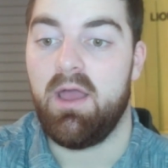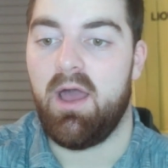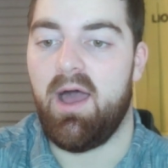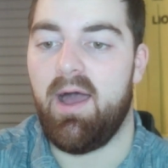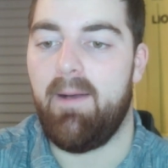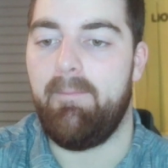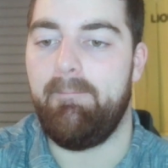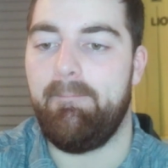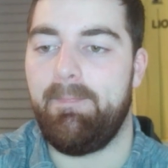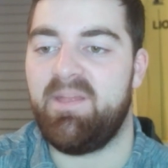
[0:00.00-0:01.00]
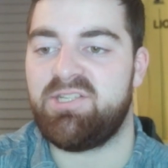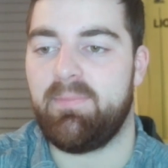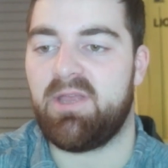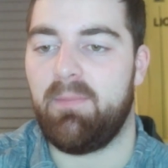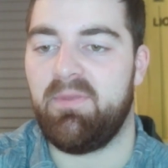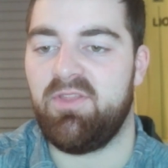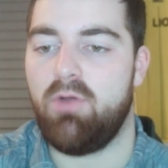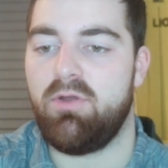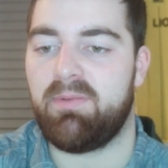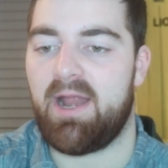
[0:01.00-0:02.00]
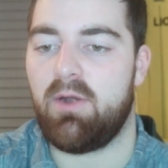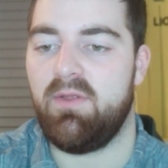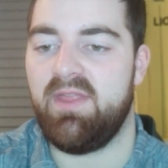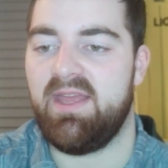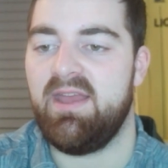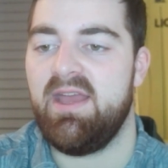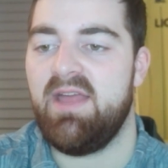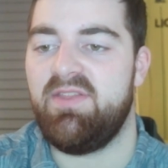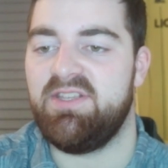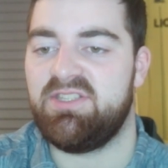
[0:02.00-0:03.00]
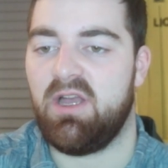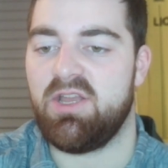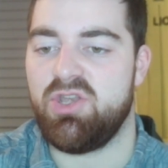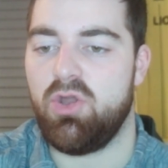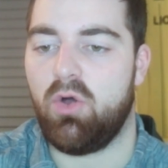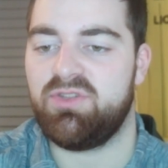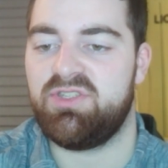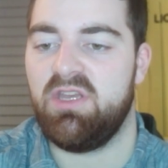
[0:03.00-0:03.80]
Jamie Cumming, the only player in this side not